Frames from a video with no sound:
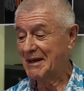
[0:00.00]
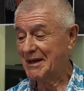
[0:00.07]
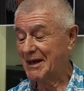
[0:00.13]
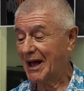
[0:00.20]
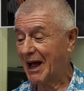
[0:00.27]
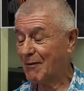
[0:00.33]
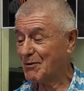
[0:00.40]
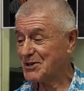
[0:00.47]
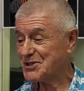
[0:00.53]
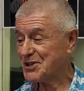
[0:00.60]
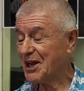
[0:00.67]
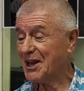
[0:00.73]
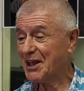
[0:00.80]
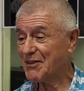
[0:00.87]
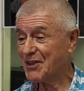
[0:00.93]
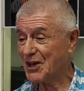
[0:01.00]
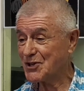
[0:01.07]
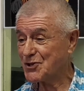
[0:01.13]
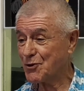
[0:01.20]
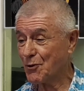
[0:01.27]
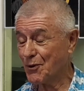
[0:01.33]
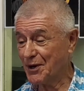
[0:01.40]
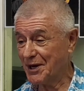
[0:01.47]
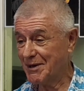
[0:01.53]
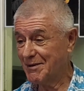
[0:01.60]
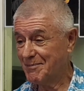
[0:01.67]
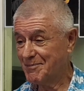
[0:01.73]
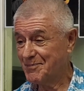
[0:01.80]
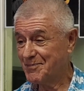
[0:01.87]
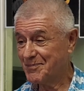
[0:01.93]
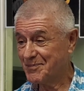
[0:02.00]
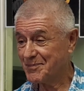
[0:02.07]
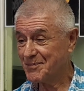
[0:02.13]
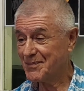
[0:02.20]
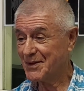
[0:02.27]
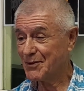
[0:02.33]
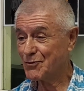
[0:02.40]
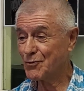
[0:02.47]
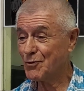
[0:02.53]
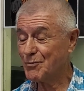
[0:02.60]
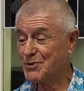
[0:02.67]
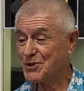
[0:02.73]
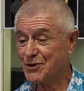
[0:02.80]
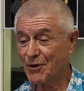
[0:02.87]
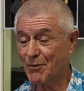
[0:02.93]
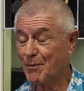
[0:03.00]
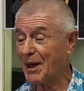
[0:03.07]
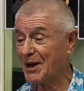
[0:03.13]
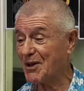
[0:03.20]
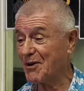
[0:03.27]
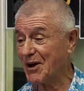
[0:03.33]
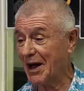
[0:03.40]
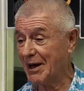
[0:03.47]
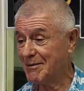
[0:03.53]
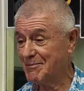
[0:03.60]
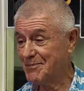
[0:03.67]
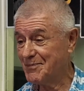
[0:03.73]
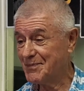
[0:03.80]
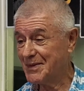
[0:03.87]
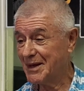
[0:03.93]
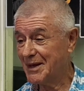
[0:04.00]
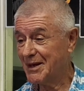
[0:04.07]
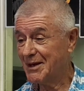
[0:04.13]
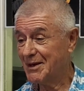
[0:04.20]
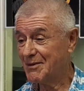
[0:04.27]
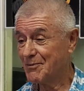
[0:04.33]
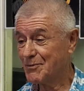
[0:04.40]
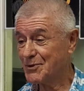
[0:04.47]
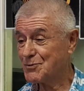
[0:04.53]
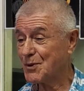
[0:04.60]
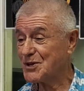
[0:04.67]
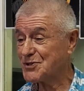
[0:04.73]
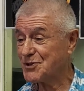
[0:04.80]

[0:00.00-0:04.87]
I was telling that story to Mr. Berlanga, which was the